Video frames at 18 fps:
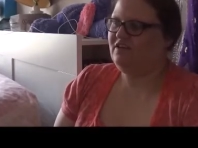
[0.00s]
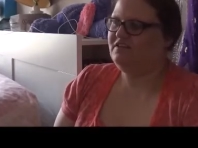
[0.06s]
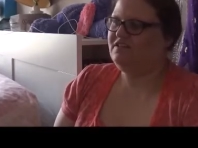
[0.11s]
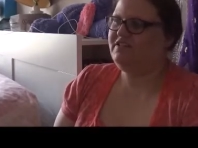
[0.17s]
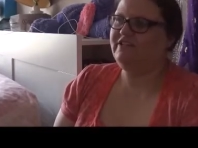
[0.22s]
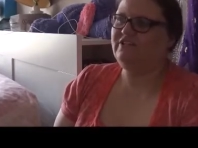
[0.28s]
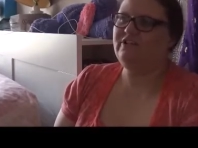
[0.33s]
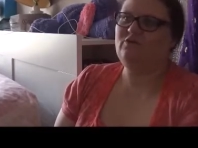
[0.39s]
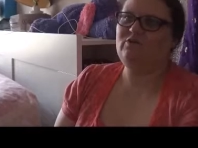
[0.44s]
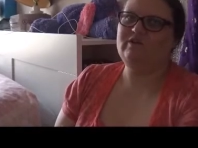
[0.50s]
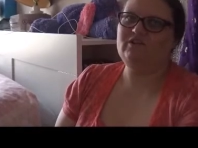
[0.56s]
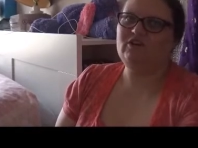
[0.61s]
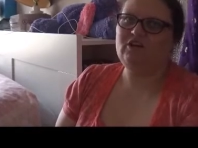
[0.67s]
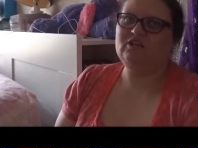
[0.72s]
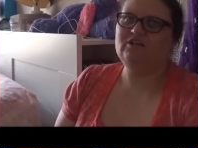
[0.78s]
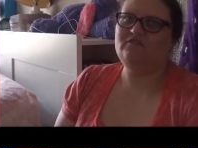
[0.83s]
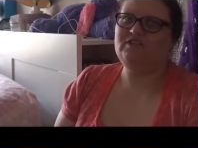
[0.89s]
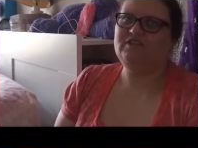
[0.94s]
dealing with
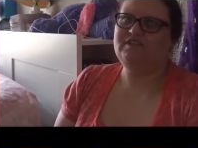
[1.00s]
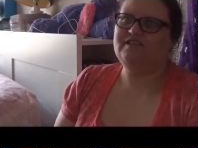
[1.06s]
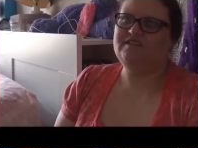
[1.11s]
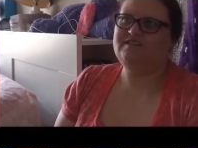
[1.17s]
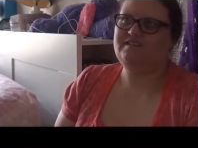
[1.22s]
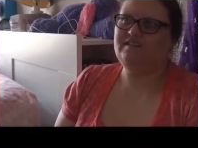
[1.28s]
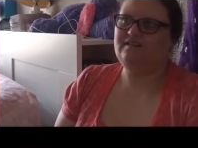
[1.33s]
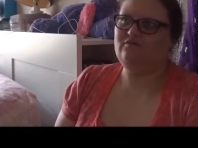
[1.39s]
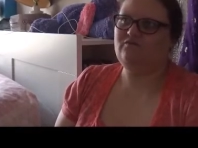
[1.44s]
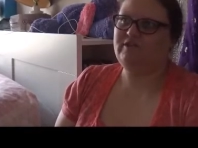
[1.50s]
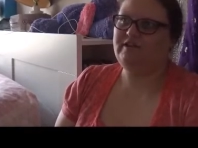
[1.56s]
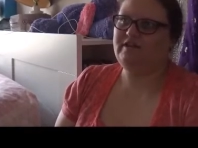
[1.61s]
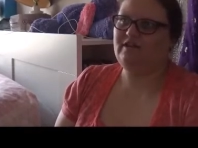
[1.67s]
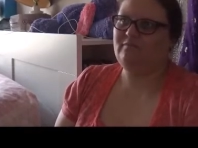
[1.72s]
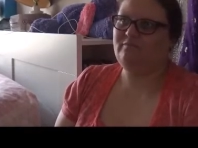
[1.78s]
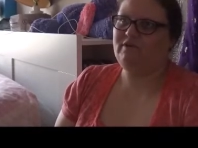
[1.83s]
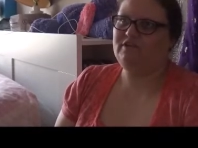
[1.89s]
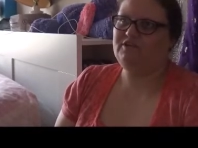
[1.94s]
all of this and
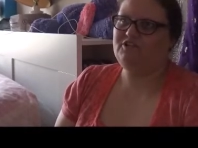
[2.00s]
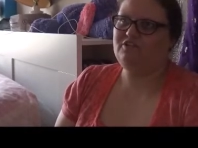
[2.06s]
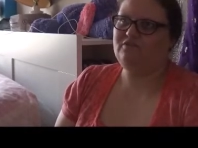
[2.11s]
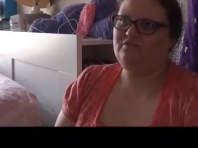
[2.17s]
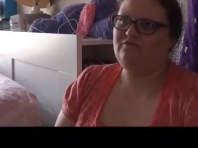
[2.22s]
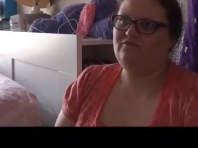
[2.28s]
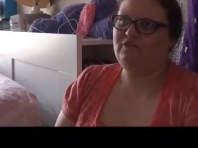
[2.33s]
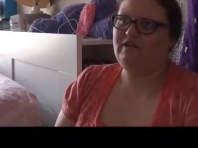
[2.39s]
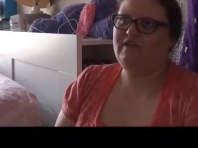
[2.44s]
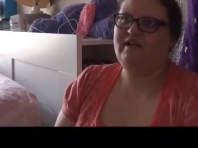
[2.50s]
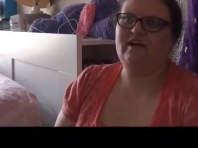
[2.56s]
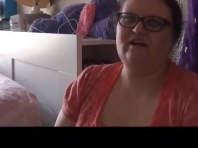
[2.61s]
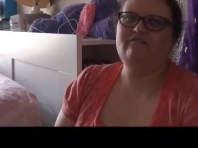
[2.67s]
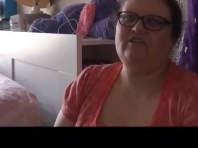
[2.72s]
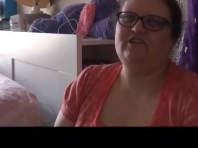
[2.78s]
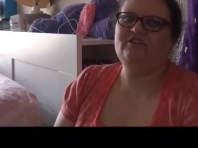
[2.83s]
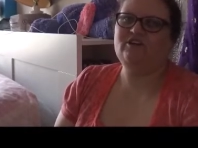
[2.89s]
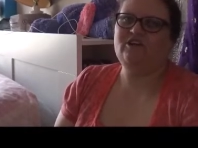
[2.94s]
reading a bunch of uh,
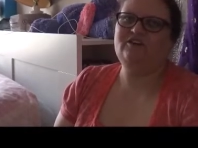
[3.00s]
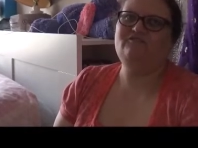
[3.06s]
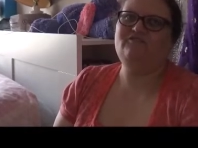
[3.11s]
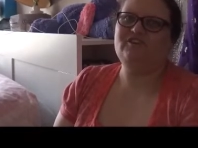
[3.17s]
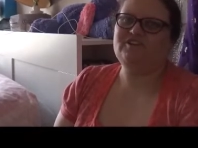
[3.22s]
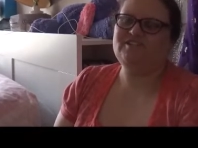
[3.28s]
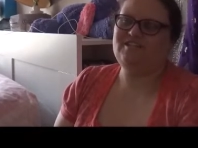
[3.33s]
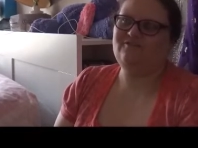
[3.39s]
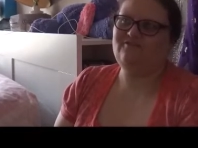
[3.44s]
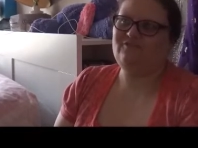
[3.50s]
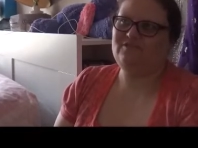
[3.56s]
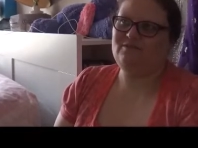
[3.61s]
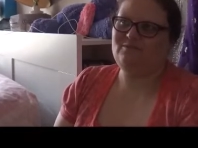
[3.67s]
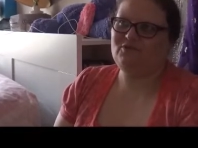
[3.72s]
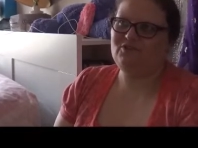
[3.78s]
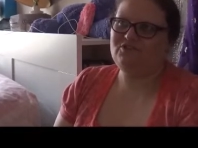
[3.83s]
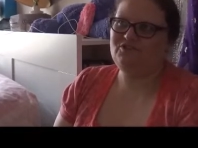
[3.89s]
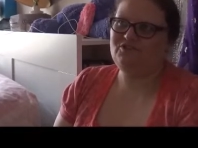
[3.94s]
heavy nonfiction for the
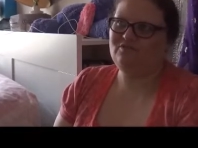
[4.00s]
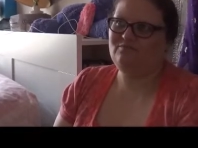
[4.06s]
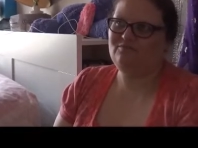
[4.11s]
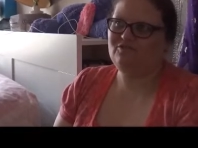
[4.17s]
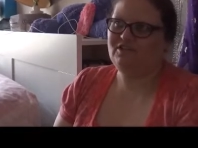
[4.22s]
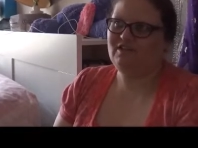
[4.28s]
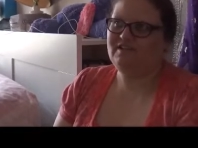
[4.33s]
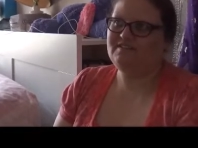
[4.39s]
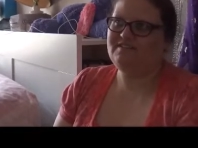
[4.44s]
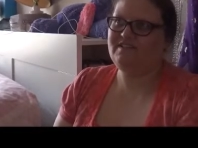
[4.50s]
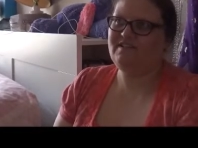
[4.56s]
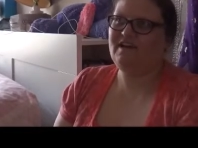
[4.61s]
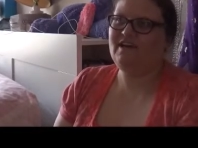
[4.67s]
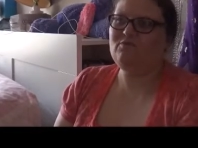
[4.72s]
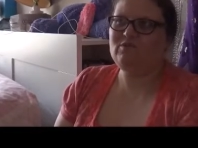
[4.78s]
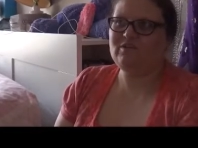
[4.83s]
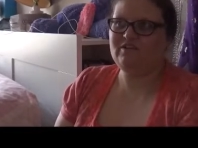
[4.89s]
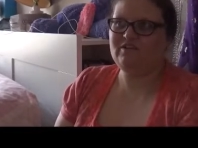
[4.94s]
BookTube Prize, that
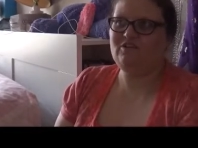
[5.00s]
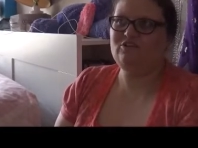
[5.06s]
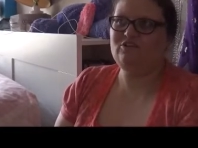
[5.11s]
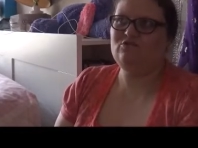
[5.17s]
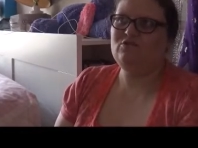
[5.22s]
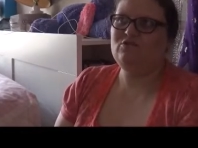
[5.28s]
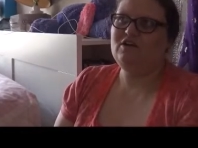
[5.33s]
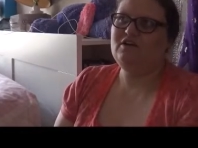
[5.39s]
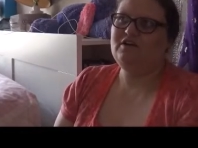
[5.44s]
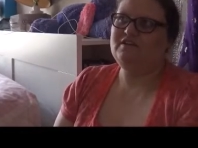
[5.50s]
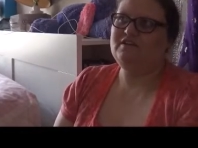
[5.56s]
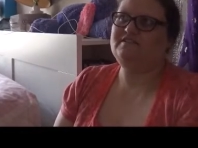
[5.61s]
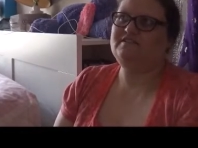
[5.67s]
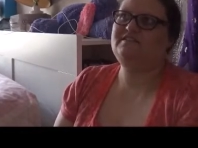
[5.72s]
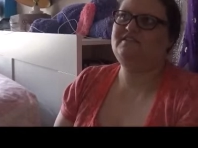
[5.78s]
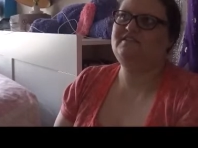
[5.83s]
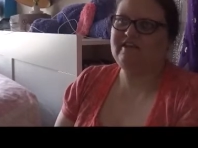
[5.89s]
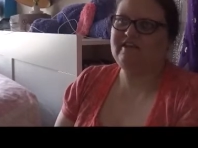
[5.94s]
I want to go
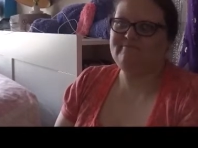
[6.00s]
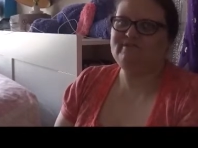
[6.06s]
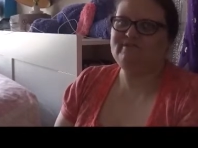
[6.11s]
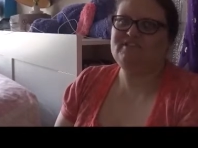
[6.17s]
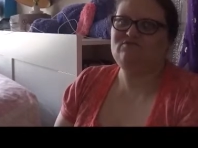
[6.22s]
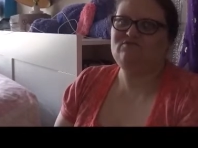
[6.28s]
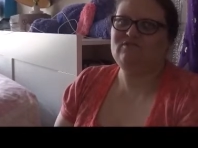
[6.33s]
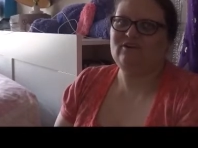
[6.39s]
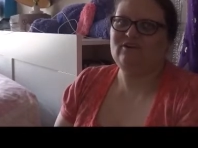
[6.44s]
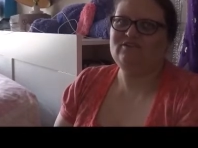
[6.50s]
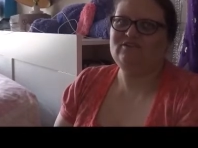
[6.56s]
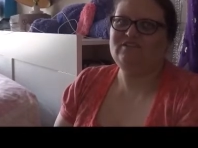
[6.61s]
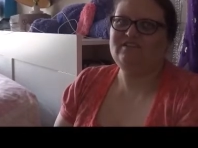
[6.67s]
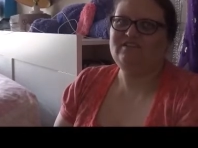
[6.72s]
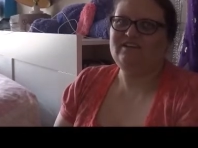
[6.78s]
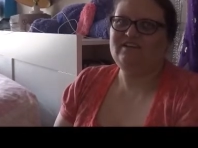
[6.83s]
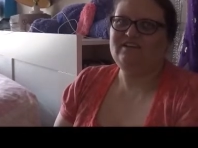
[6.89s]
escapist route.